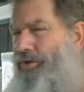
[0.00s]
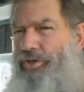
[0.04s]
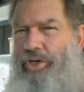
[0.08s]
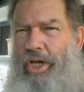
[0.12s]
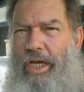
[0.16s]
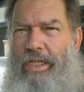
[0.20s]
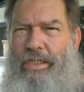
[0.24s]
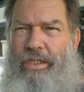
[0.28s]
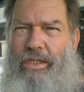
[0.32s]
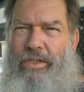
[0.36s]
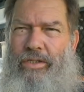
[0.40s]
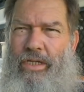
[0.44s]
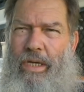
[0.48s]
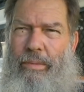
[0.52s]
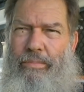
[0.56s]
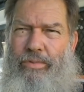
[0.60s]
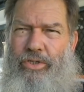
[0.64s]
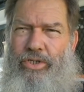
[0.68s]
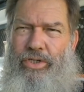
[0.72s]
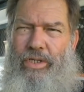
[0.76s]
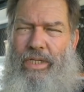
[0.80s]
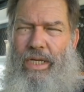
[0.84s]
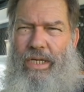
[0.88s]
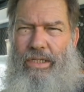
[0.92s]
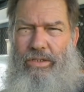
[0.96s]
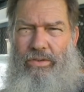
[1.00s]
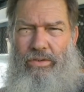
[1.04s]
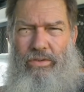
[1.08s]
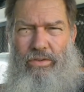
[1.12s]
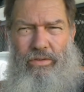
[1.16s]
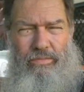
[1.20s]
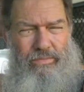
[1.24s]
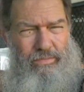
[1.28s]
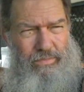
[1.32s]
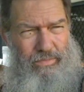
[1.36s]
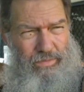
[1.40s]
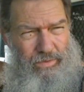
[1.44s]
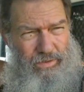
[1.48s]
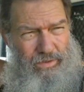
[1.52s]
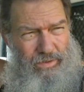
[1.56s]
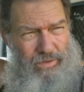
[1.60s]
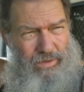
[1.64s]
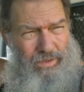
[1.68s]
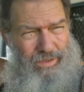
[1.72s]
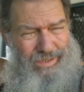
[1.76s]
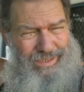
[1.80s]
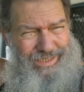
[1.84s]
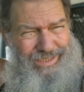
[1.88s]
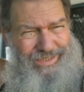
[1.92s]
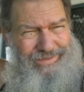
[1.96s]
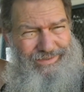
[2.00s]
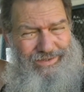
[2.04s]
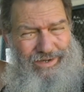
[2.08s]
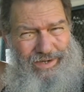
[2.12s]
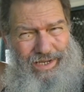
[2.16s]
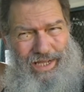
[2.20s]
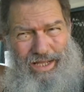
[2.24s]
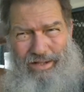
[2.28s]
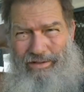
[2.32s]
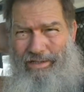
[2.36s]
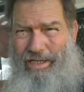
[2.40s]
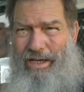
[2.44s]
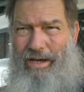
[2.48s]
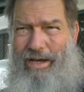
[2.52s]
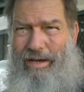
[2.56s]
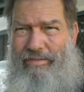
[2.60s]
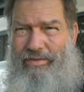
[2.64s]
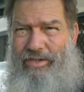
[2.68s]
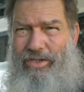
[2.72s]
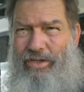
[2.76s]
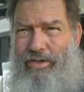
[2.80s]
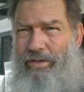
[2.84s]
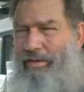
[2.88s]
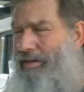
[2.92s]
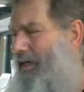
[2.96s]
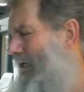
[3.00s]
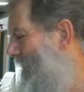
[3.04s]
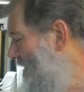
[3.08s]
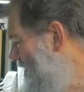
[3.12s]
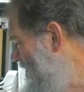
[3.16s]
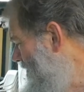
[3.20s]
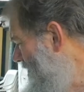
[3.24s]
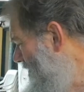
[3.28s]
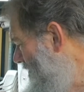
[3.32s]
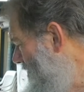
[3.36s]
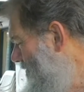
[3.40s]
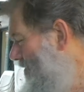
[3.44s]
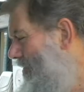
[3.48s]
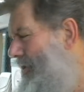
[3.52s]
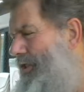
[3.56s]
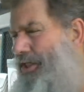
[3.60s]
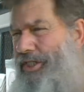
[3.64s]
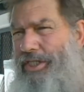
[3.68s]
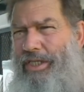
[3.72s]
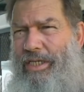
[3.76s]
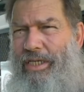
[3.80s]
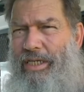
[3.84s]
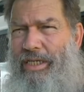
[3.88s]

check the temperature that time. Well, no, we'll go over 2,000 degrees.